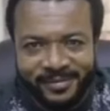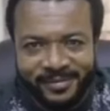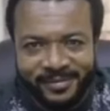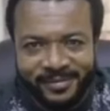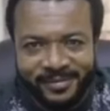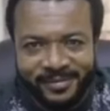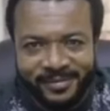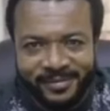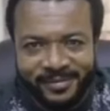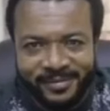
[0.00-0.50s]

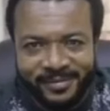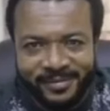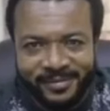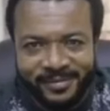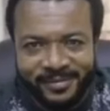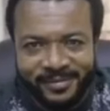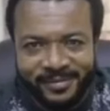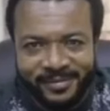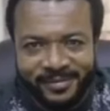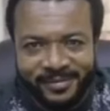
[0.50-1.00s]

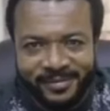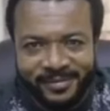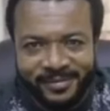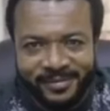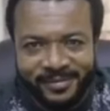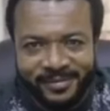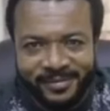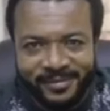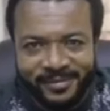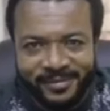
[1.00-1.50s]

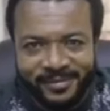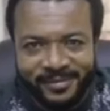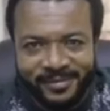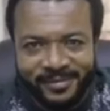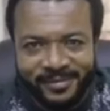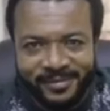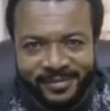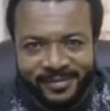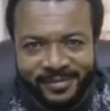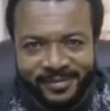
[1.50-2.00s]

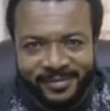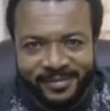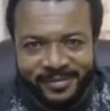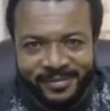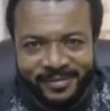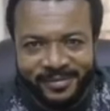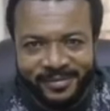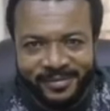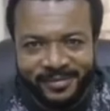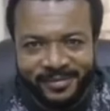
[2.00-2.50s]

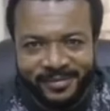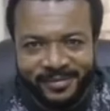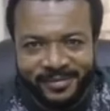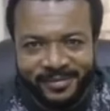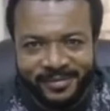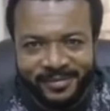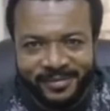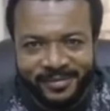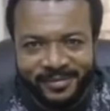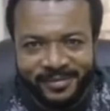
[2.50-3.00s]

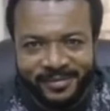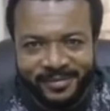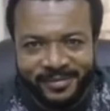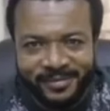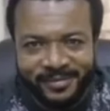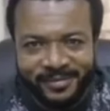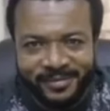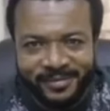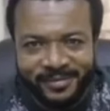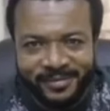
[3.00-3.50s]

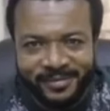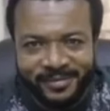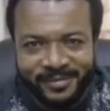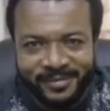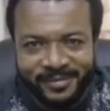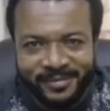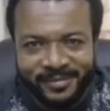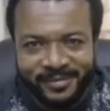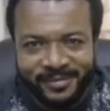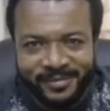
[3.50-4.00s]

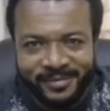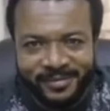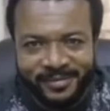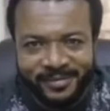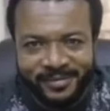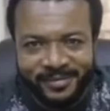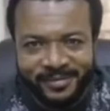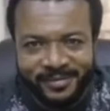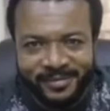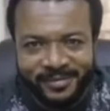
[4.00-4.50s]

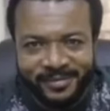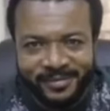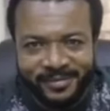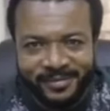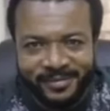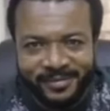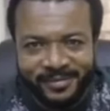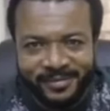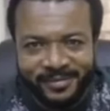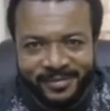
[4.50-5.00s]

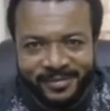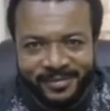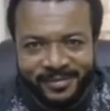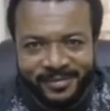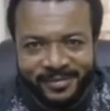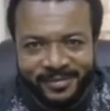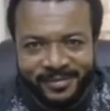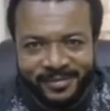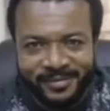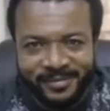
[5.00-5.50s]

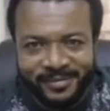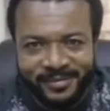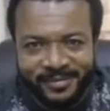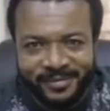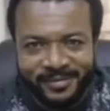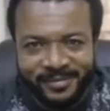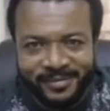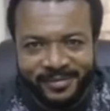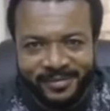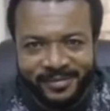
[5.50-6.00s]

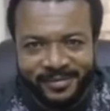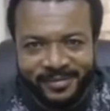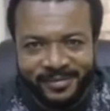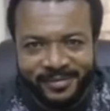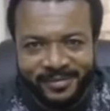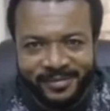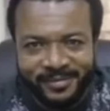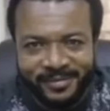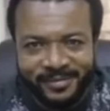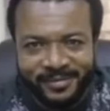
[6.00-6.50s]

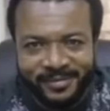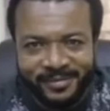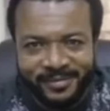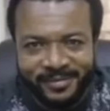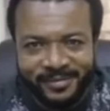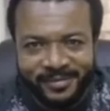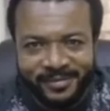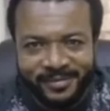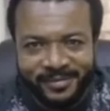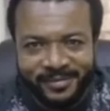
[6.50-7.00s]

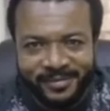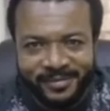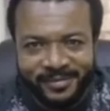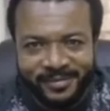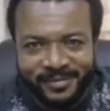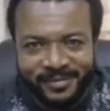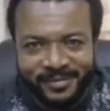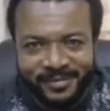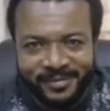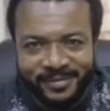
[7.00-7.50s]

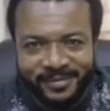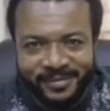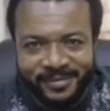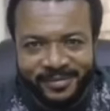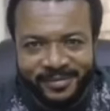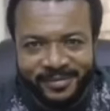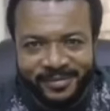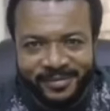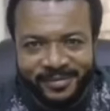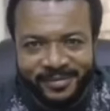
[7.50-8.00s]
This person isn't speaking.